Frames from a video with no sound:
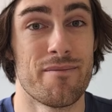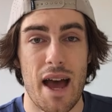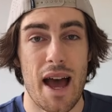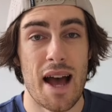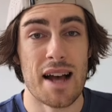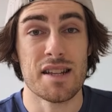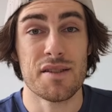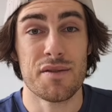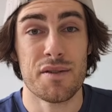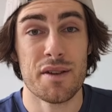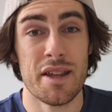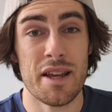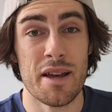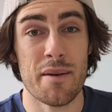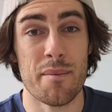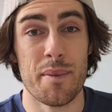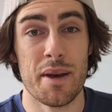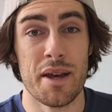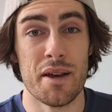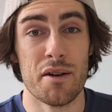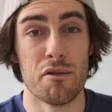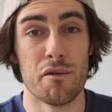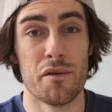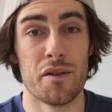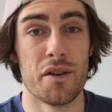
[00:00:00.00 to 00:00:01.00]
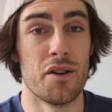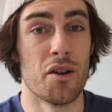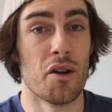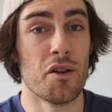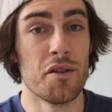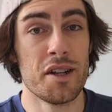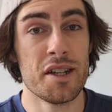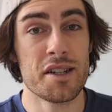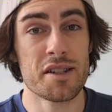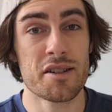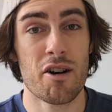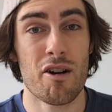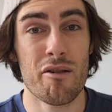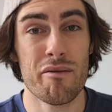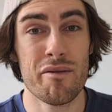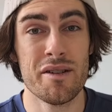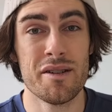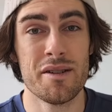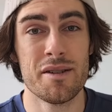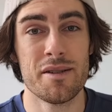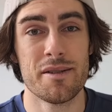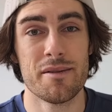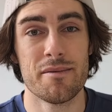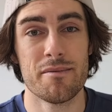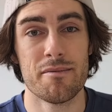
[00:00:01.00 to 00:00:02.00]
As for the appeal for non-disc
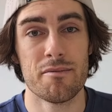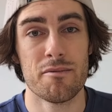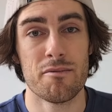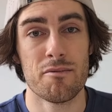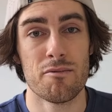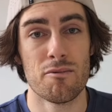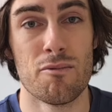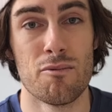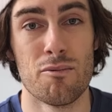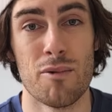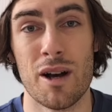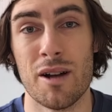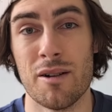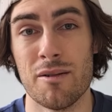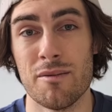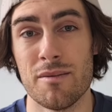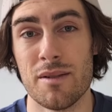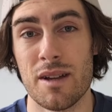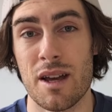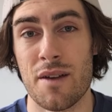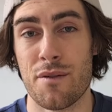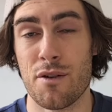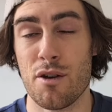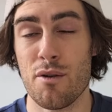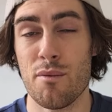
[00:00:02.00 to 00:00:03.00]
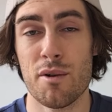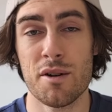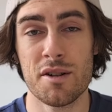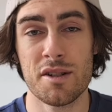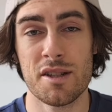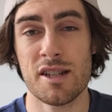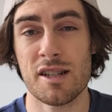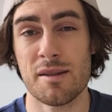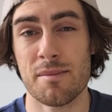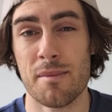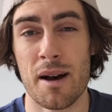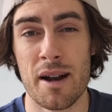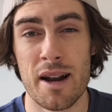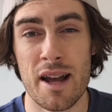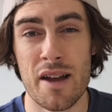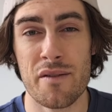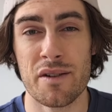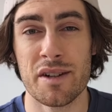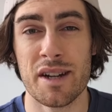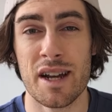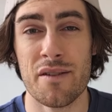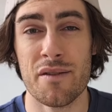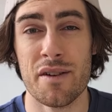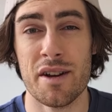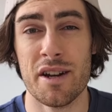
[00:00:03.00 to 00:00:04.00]
golfers, well, if you watched the Smarter
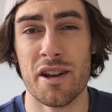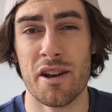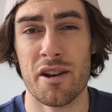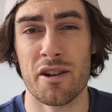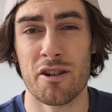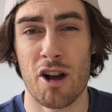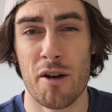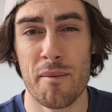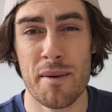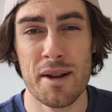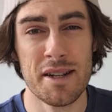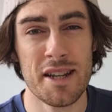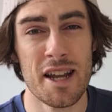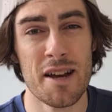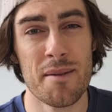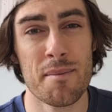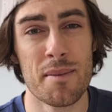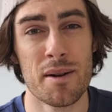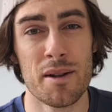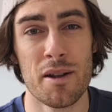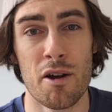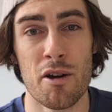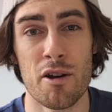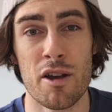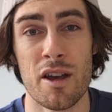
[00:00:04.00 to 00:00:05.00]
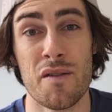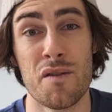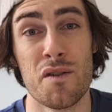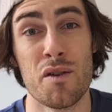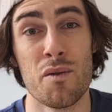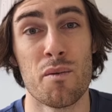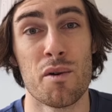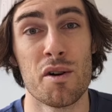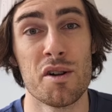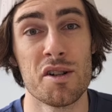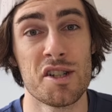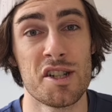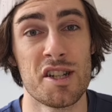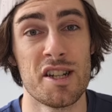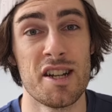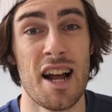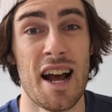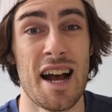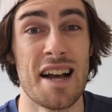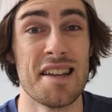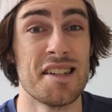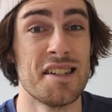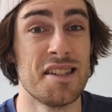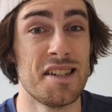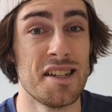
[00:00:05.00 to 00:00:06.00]
Everyday video, comment down below if you watched it
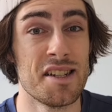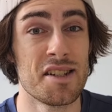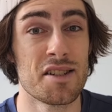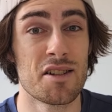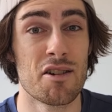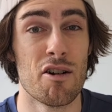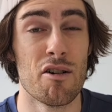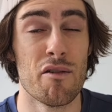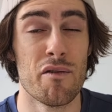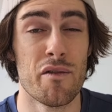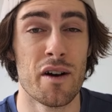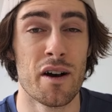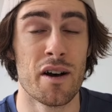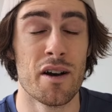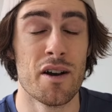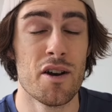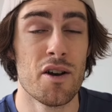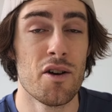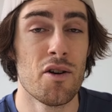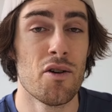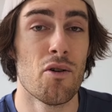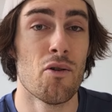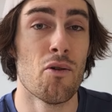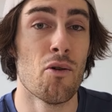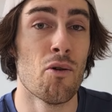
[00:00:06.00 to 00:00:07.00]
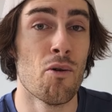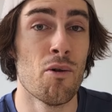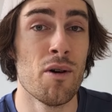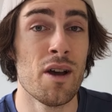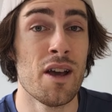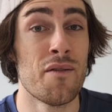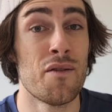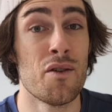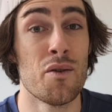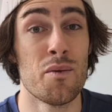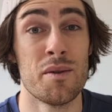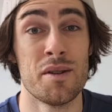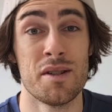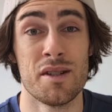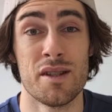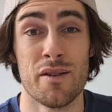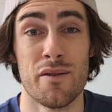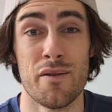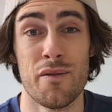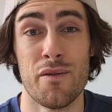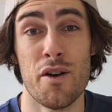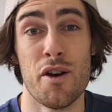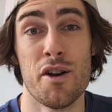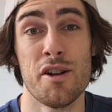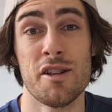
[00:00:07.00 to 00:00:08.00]
as a disc golfer, or if it was the
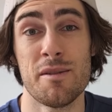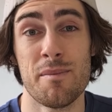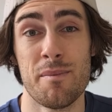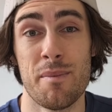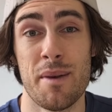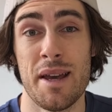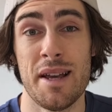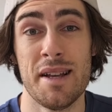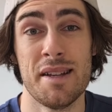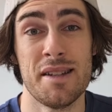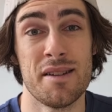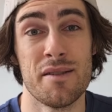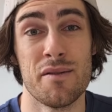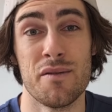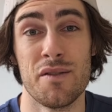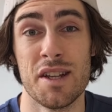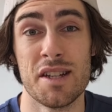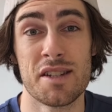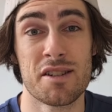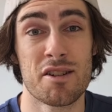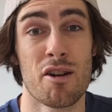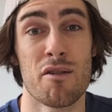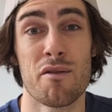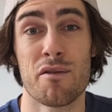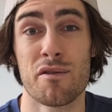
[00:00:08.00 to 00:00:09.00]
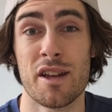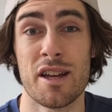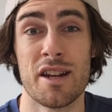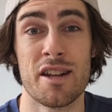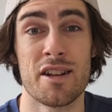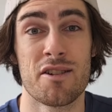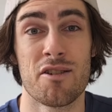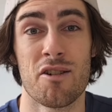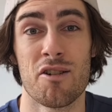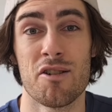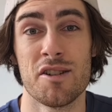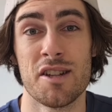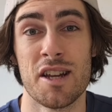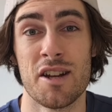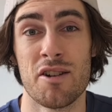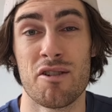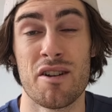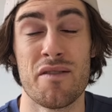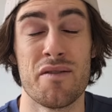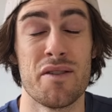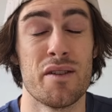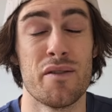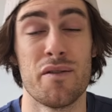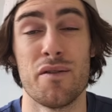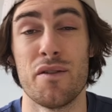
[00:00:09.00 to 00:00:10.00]
first piece of disc golf related content, or
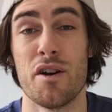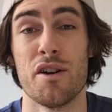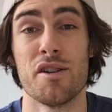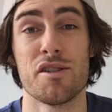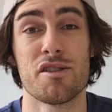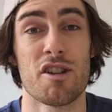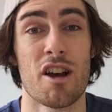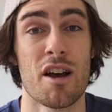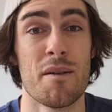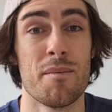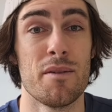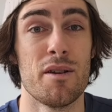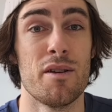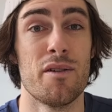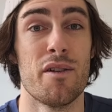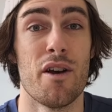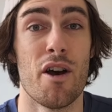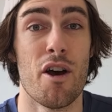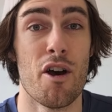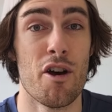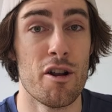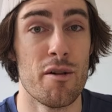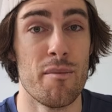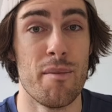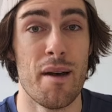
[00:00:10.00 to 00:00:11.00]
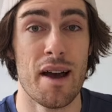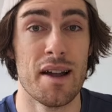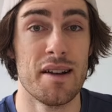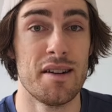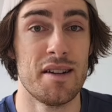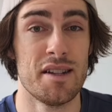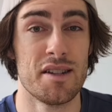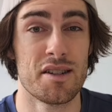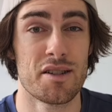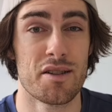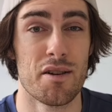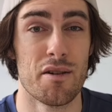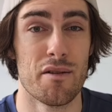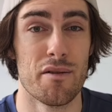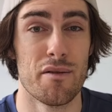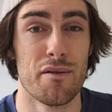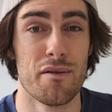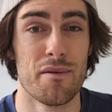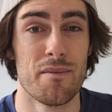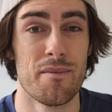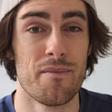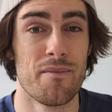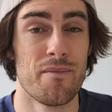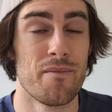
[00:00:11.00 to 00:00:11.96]
even the first time you'd heard about disc golf.